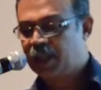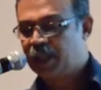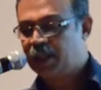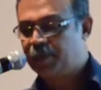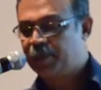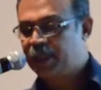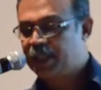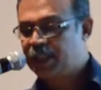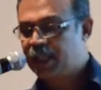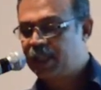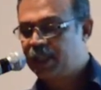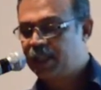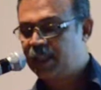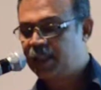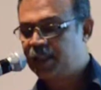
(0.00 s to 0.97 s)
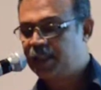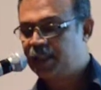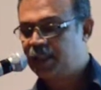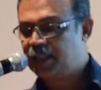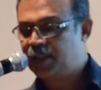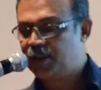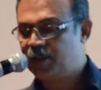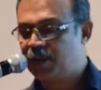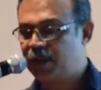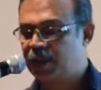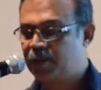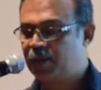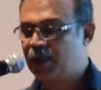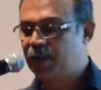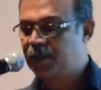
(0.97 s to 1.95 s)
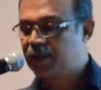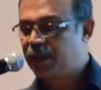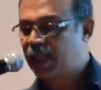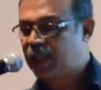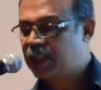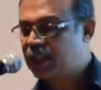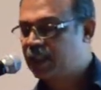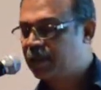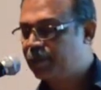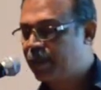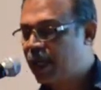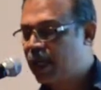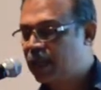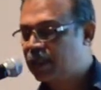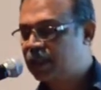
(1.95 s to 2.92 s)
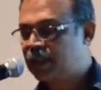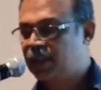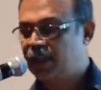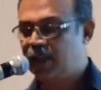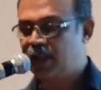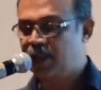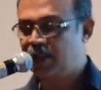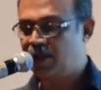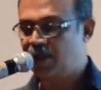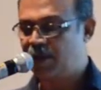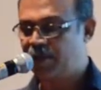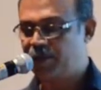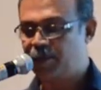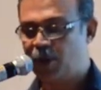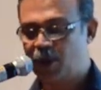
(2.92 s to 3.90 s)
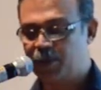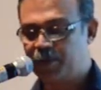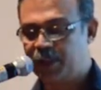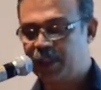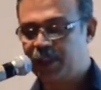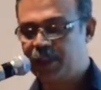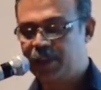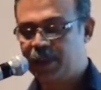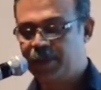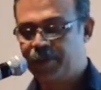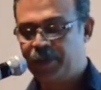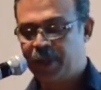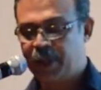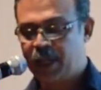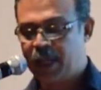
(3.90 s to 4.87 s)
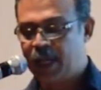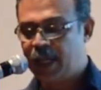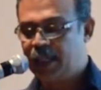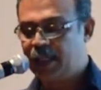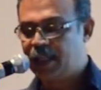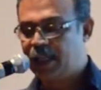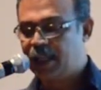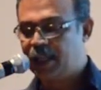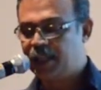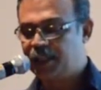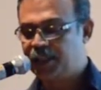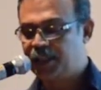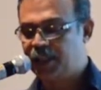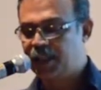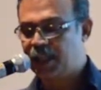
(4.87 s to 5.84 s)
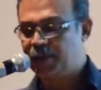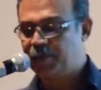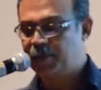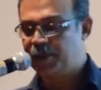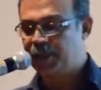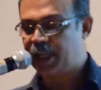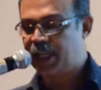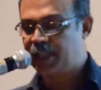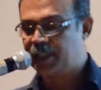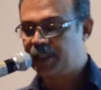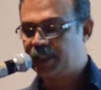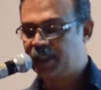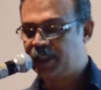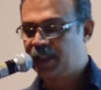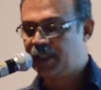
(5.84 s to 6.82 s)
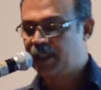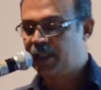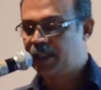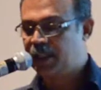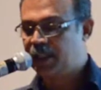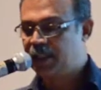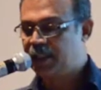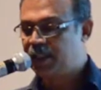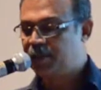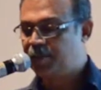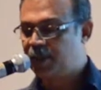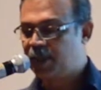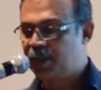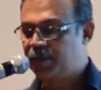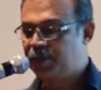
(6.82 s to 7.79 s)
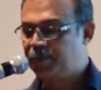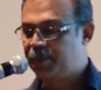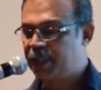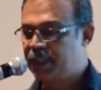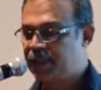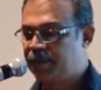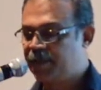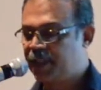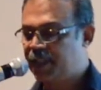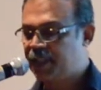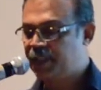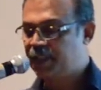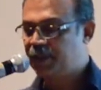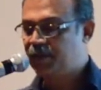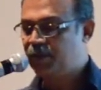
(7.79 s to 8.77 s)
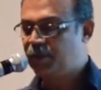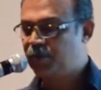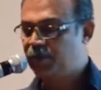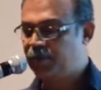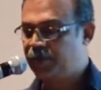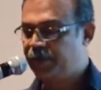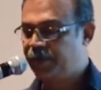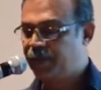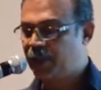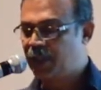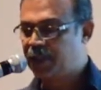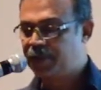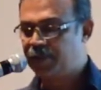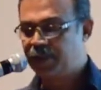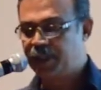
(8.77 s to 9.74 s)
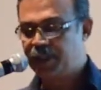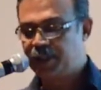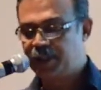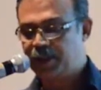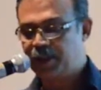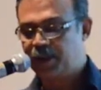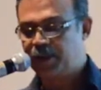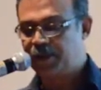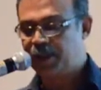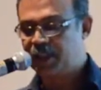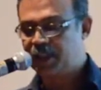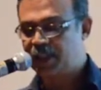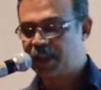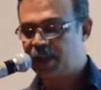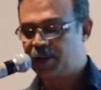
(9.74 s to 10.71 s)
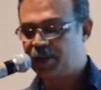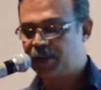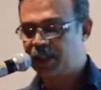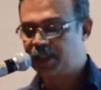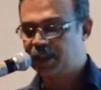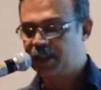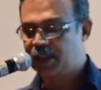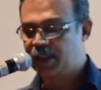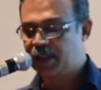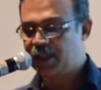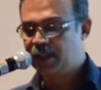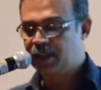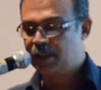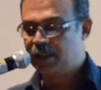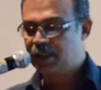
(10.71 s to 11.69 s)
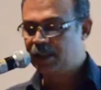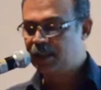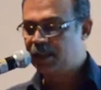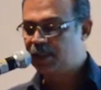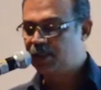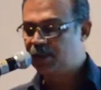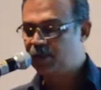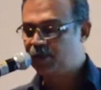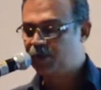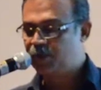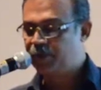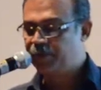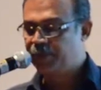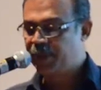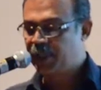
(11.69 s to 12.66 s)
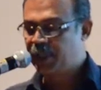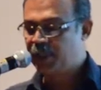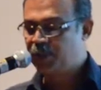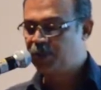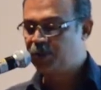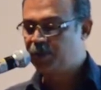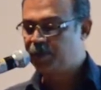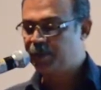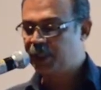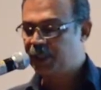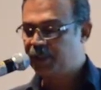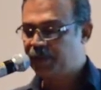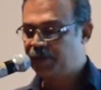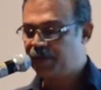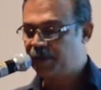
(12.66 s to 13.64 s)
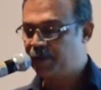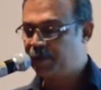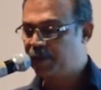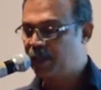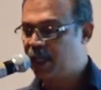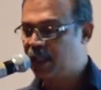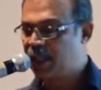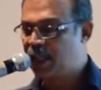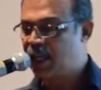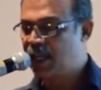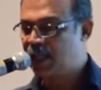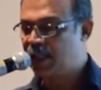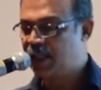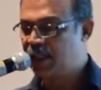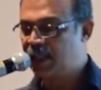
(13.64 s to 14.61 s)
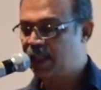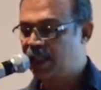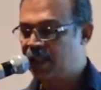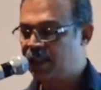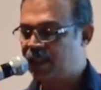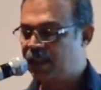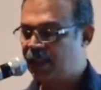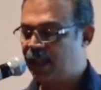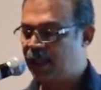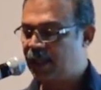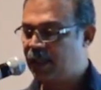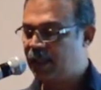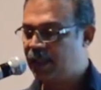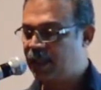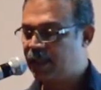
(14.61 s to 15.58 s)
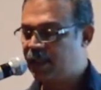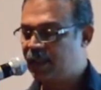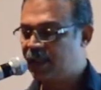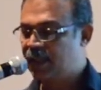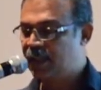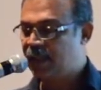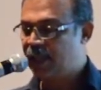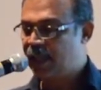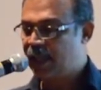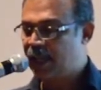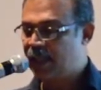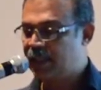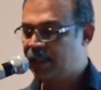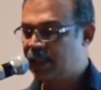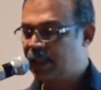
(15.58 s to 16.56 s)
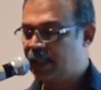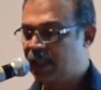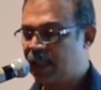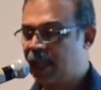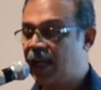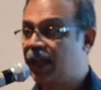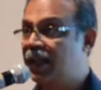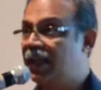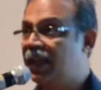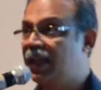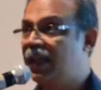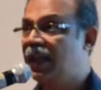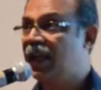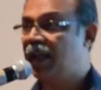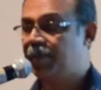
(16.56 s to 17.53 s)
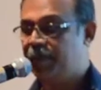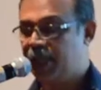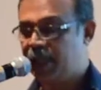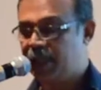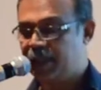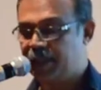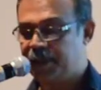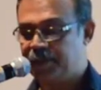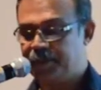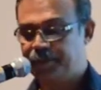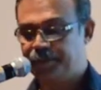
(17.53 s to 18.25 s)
The presentation is not about national parks and of monuments and their history and protection. It is about preservation through conservation of their surroundings. This is through instruments from concurrent and state lists as currently updated.